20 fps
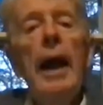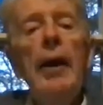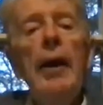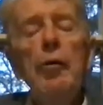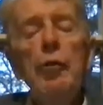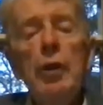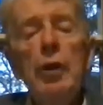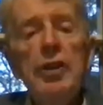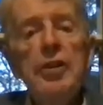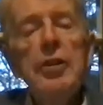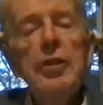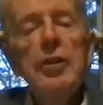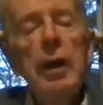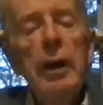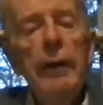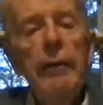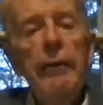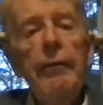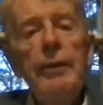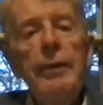At a risk
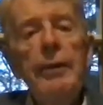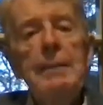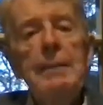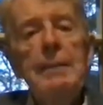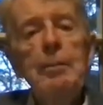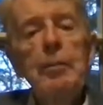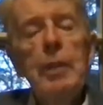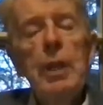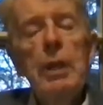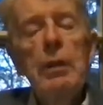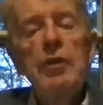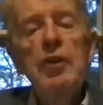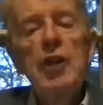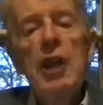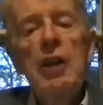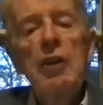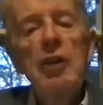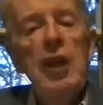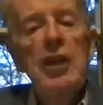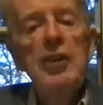of
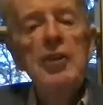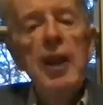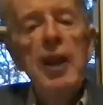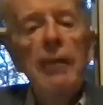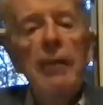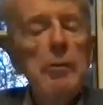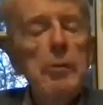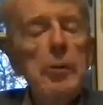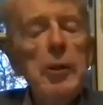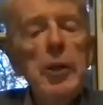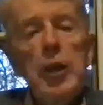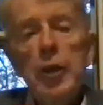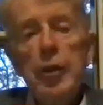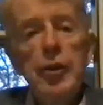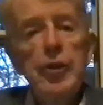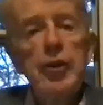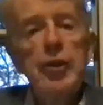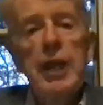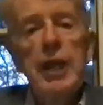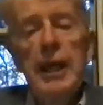saying things that everybody
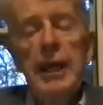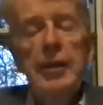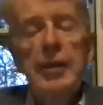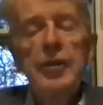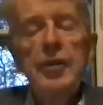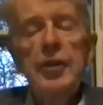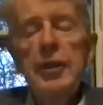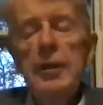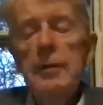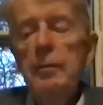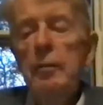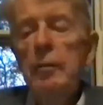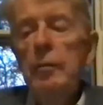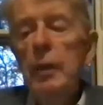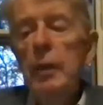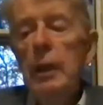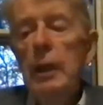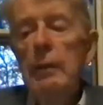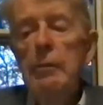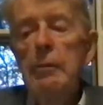understands,
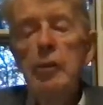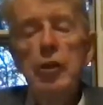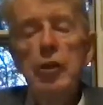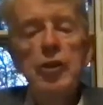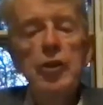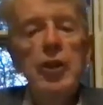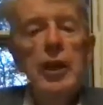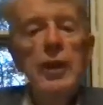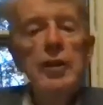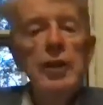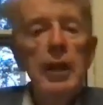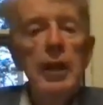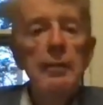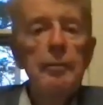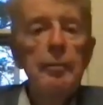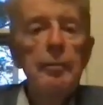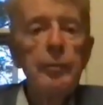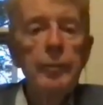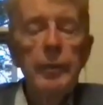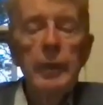let me just say
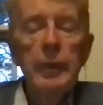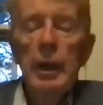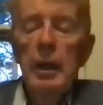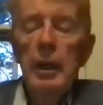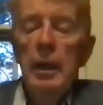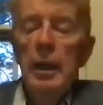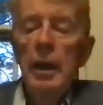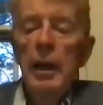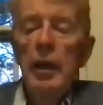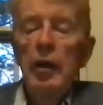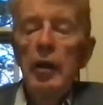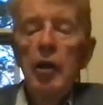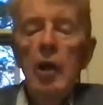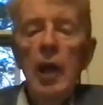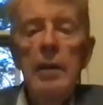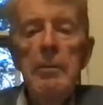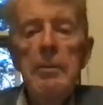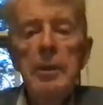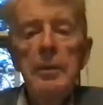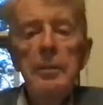that
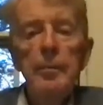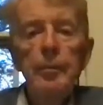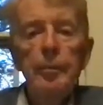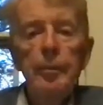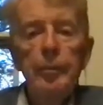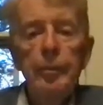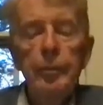climate